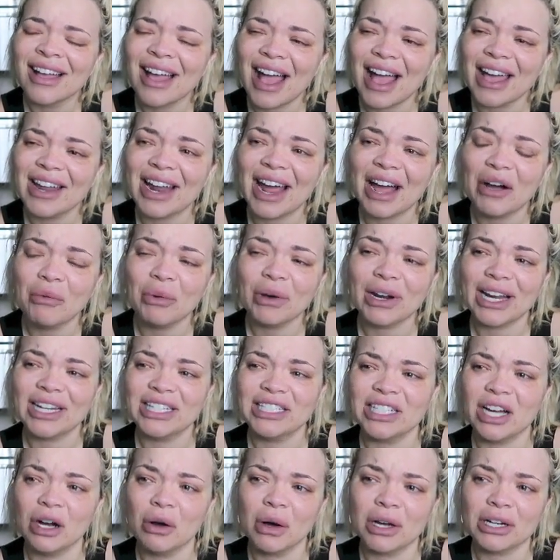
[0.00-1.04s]
And what I
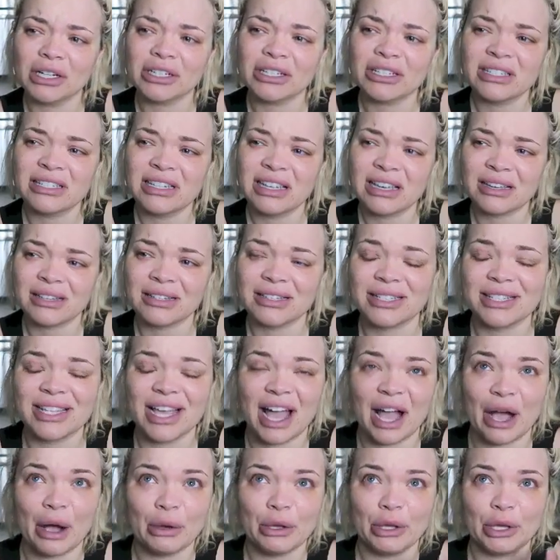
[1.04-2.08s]
don't understand is
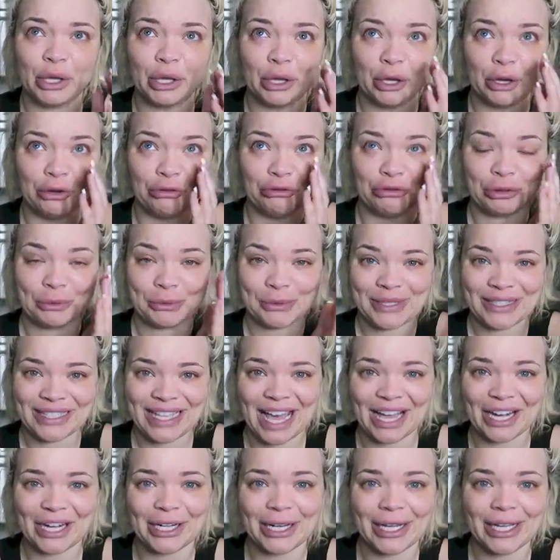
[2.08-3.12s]
how you can go from
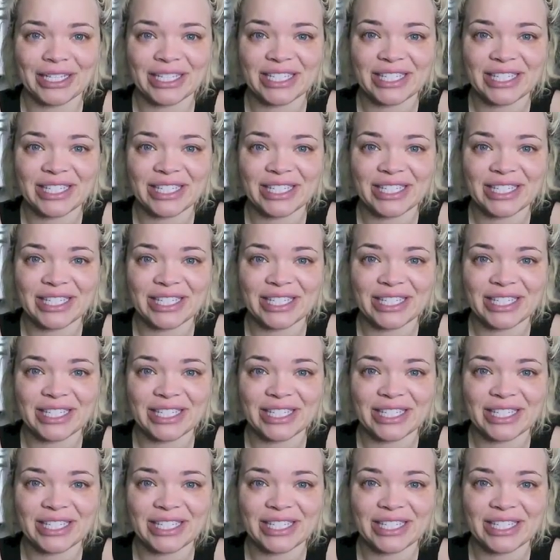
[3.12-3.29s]
Saturday